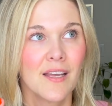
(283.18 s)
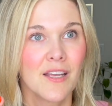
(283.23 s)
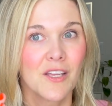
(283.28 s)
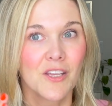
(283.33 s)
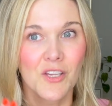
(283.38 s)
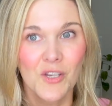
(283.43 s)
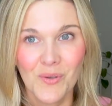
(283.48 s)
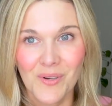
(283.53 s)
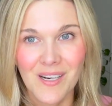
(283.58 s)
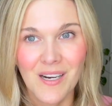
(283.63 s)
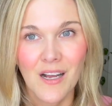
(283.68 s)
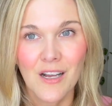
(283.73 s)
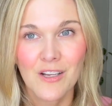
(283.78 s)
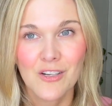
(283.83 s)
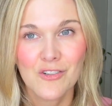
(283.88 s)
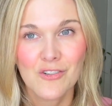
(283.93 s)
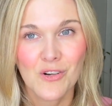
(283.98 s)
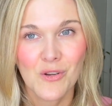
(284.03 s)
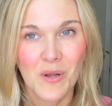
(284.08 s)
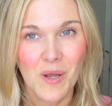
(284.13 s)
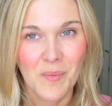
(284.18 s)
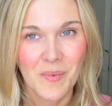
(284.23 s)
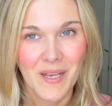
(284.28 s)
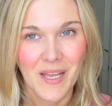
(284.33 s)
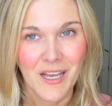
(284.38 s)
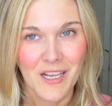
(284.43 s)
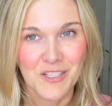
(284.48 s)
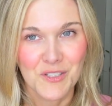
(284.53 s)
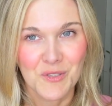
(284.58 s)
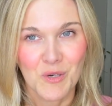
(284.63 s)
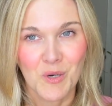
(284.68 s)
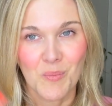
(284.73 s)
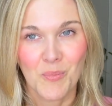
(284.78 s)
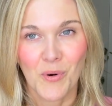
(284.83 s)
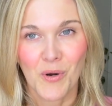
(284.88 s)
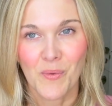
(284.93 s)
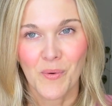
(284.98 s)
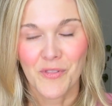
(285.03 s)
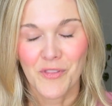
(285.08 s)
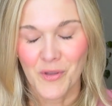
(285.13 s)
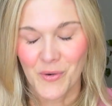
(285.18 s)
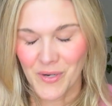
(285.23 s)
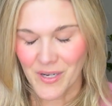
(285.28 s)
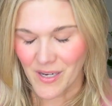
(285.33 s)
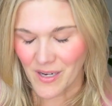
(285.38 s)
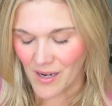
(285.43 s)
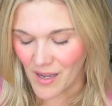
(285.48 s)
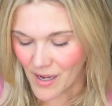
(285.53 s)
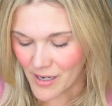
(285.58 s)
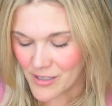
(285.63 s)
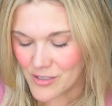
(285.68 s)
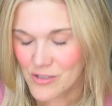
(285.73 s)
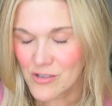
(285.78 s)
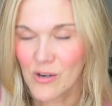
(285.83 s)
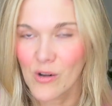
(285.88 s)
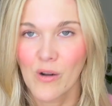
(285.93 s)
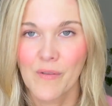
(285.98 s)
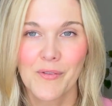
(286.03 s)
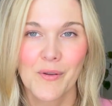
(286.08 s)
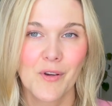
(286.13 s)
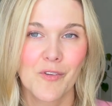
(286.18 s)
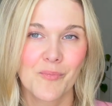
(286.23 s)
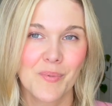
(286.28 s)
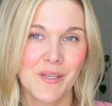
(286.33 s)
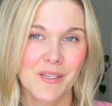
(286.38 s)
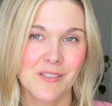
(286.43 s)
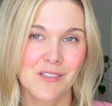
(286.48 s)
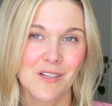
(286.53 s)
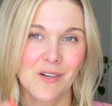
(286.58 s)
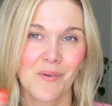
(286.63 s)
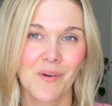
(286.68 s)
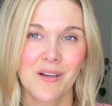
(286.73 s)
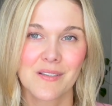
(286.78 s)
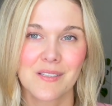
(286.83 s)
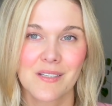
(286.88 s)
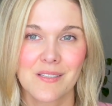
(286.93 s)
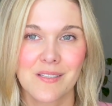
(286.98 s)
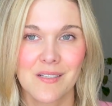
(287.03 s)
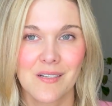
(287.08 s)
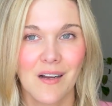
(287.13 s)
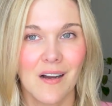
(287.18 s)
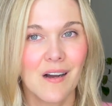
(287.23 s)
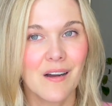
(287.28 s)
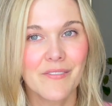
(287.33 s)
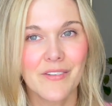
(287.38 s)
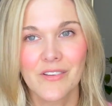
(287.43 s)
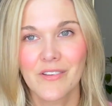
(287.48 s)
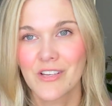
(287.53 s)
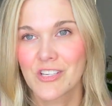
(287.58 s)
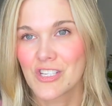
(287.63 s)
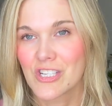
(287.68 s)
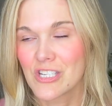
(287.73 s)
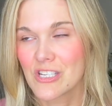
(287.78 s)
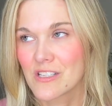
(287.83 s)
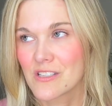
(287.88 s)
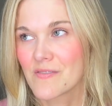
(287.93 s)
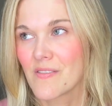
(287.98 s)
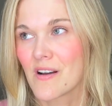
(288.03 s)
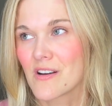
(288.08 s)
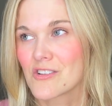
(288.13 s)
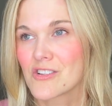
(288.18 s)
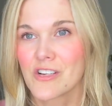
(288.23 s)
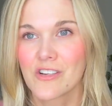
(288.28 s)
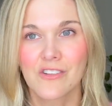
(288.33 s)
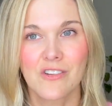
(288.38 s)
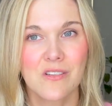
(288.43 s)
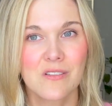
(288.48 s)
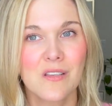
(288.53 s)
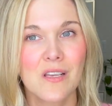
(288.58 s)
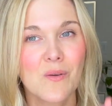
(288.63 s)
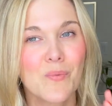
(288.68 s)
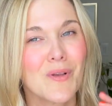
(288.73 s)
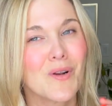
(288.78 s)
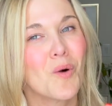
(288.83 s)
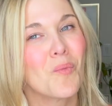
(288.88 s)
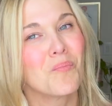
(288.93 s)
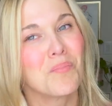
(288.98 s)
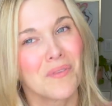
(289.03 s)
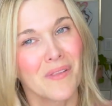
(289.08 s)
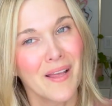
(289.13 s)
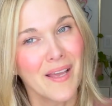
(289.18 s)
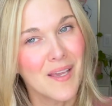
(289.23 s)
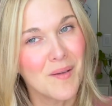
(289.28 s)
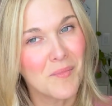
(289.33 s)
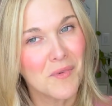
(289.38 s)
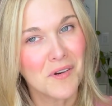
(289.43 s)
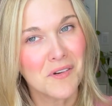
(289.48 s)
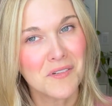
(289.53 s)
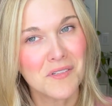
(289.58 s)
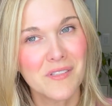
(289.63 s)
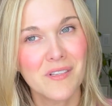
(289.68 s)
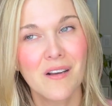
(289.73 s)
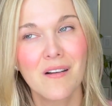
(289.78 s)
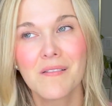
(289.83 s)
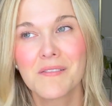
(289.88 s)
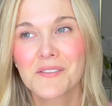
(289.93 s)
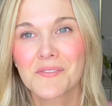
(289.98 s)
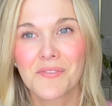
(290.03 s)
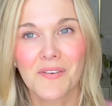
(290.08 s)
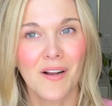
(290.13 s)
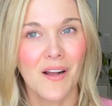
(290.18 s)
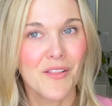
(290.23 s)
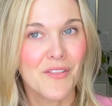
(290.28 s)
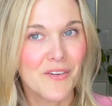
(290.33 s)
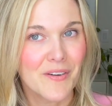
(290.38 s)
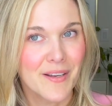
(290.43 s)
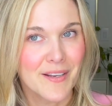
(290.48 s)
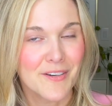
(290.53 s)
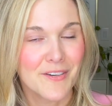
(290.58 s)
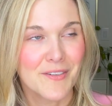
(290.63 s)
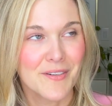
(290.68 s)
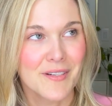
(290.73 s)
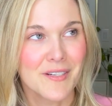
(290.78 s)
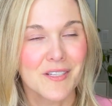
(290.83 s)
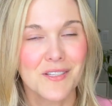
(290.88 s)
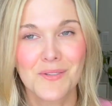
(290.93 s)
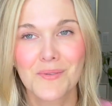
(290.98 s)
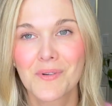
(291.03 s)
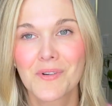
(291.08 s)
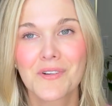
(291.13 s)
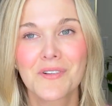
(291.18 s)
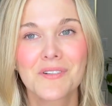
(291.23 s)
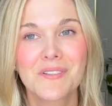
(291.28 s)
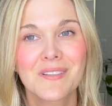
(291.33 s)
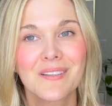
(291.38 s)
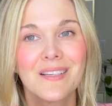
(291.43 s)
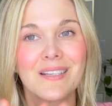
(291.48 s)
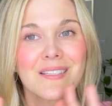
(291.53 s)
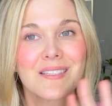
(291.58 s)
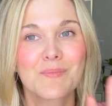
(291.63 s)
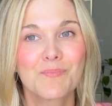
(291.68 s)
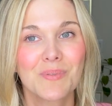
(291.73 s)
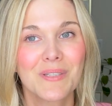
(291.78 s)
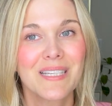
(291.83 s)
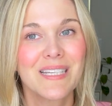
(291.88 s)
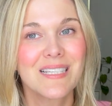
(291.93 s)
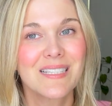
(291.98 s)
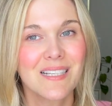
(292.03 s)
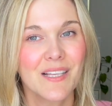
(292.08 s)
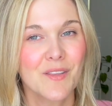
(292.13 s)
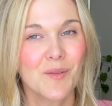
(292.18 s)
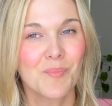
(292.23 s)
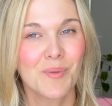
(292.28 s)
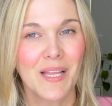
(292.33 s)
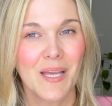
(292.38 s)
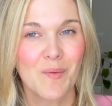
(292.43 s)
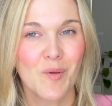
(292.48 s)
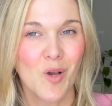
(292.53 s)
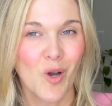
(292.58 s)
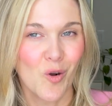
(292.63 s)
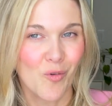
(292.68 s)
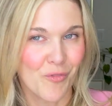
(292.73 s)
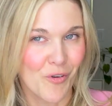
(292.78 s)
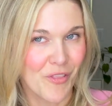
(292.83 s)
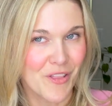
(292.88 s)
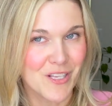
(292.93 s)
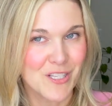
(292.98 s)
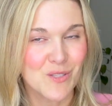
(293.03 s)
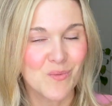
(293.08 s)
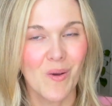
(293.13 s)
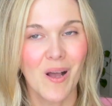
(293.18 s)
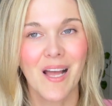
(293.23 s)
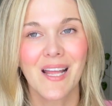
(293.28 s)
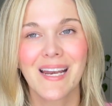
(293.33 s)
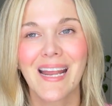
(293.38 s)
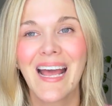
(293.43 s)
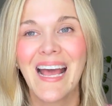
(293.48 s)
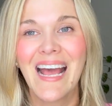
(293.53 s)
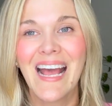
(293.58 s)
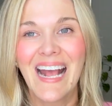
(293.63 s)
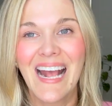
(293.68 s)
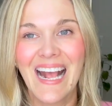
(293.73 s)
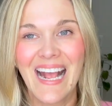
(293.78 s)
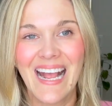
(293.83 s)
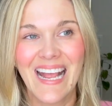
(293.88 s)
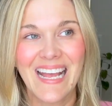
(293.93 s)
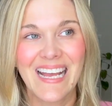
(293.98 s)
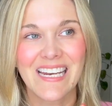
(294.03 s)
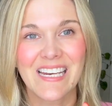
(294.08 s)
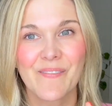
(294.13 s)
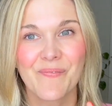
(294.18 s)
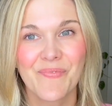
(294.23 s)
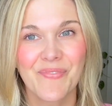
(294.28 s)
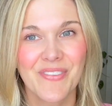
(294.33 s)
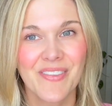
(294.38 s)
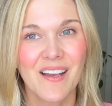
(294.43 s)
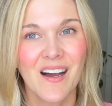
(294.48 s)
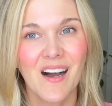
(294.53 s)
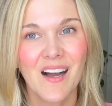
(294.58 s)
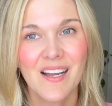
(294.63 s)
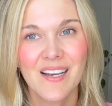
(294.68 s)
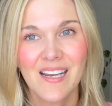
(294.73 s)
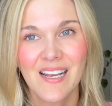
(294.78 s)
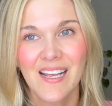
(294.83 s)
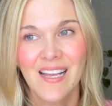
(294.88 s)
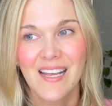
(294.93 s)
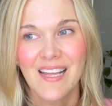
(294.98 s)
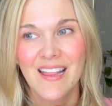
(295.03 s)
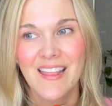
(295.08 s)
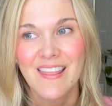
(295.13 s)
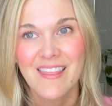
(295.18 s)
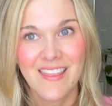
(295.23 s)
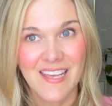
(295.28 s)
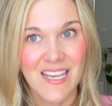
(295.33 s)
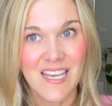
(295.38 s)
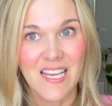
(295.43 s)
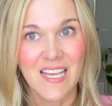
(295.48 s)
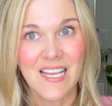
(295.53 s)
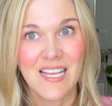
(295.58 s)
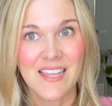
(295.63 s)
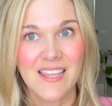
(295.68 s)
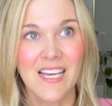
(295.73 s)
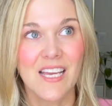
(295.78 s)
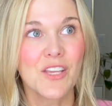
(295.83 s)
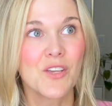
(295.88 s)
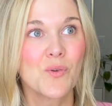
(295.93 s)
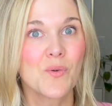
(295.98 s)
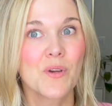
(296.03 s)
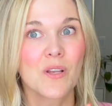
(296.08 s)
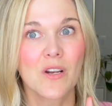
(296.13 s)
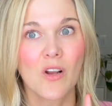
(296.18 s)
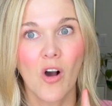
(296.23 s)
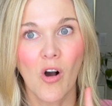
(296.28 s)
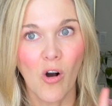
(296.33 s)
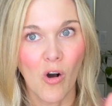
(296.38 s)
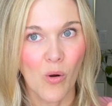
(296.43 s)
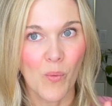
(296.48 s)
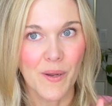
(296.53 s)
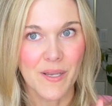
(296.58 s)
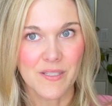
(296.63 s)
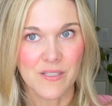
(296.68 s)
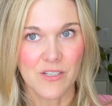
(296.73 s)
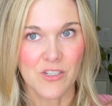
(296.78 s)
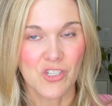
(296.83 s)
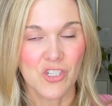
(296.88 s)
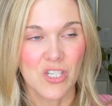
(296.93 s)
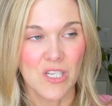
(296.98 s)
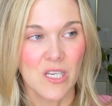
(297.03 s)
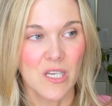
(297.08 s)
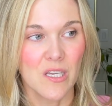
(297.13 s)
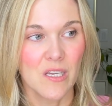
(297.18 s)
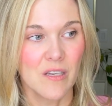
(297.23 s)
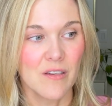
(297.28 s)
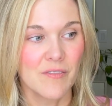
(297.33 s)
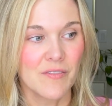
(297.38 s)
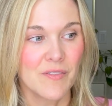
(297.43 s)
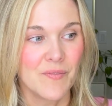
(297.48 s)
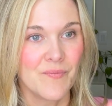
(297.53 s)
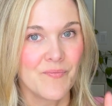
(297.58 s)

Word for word: You did not control how many eggs you were born with. You did not control if you have PCOS. It's an ovulation dysfunction, just like we don't blame ourselves for other endocrine disorders. Let's please let the blame go for this one and not think that you can always achieve